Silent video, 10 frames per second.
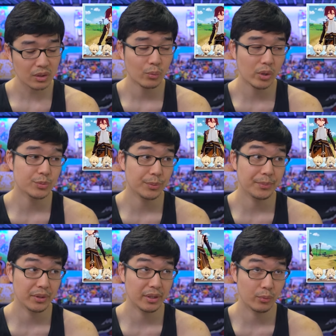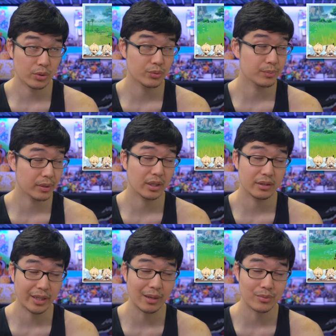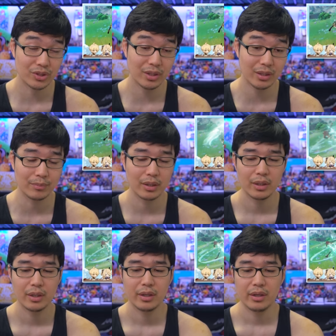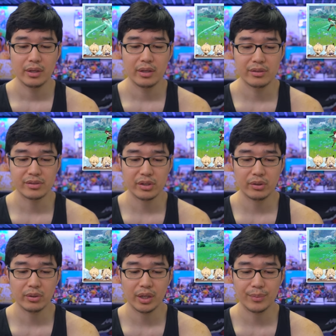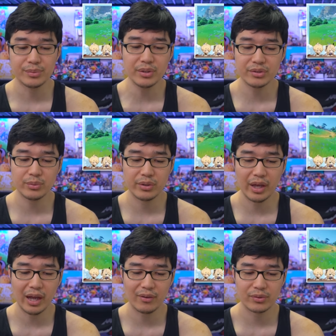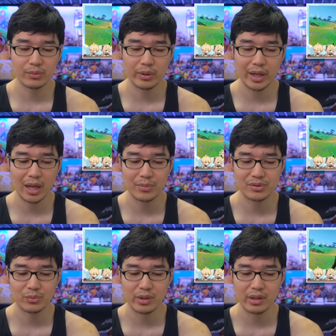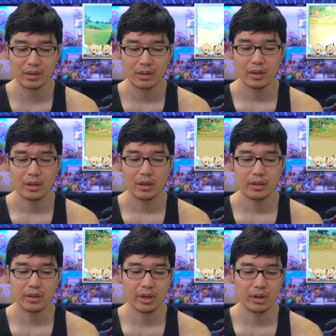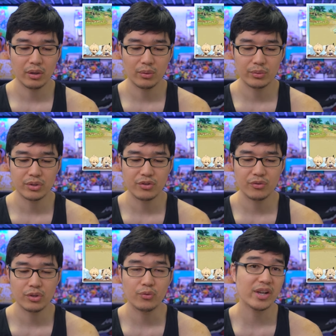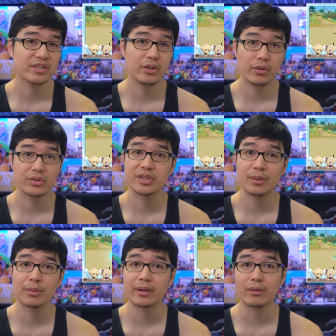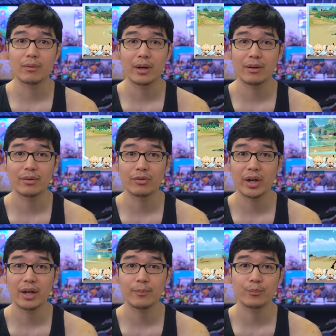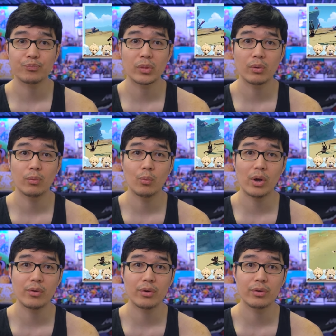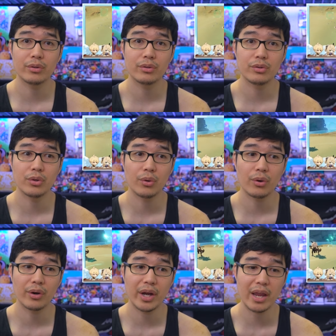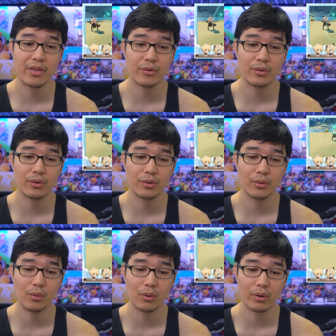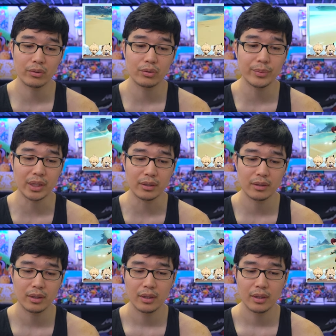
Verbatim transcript: which would be which would be a damn shame. And so, um, especially with after what happens when you know, you, you rescue your sibling or whatever, right? Whether you're Aether or Lumine,